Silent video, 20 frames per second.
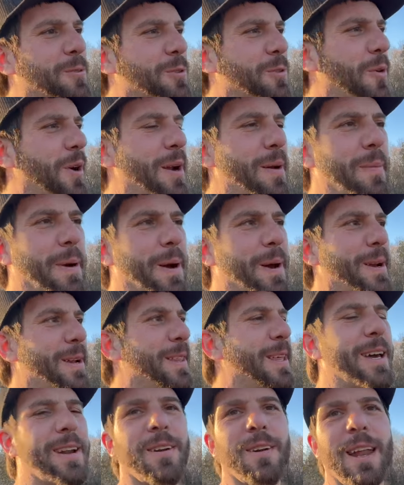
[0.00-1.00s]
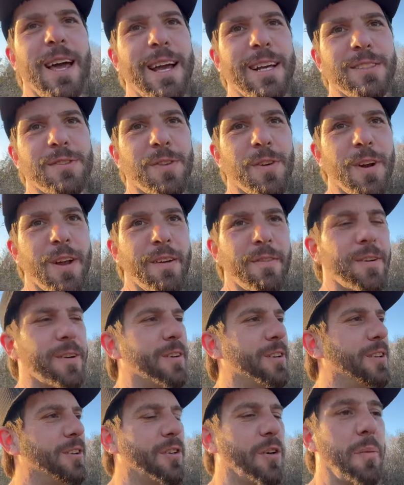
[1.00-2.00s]
square body. That'll last forever.
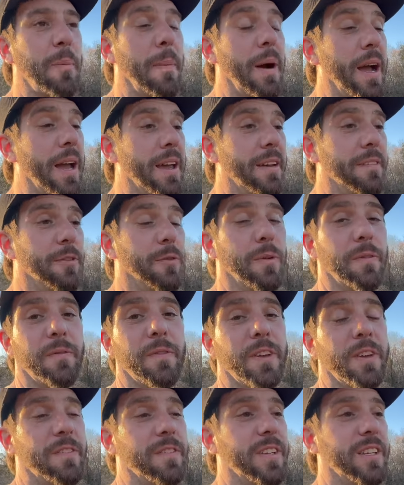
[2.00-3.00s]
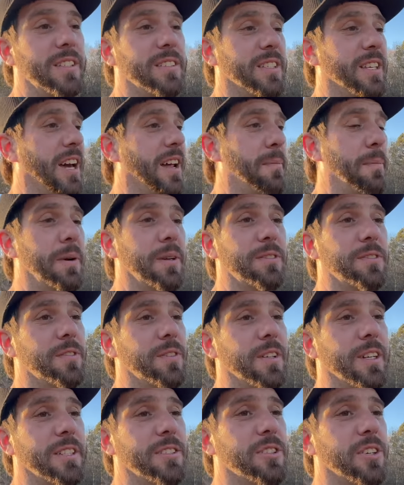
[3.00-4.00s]
You know, my F-150's got a bunch of
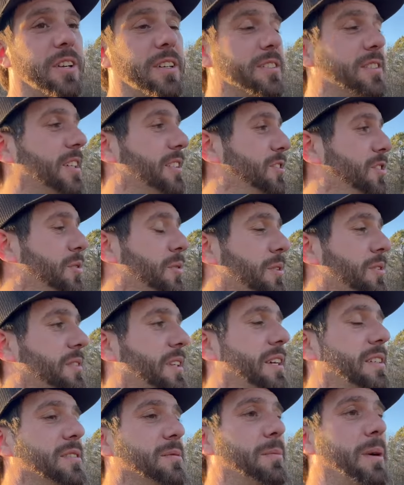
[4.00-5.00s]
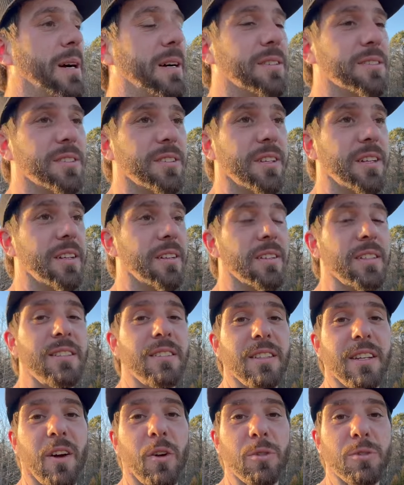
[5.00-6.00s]
electronics, got 200,000 miles on it, and at least
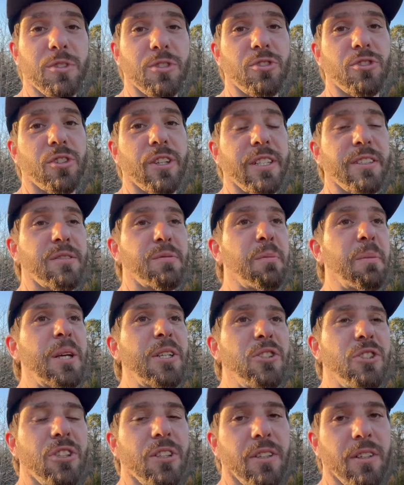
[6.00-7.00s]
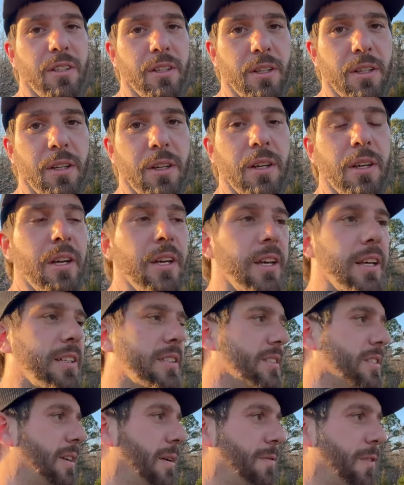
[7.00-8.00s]
it holds a transmission.
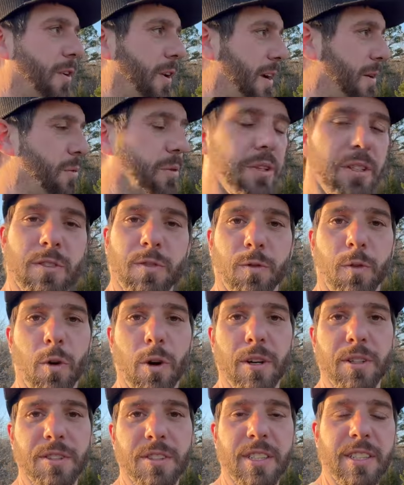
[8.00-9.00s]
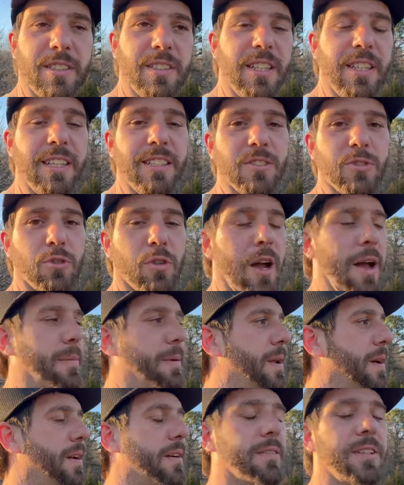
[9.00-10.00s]
Except for like one of these 4L60Es
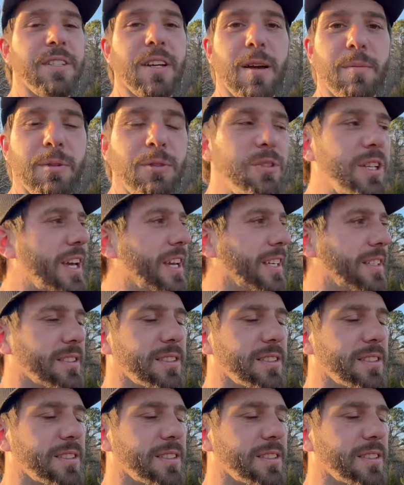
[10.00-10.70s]
crapping out every time you take it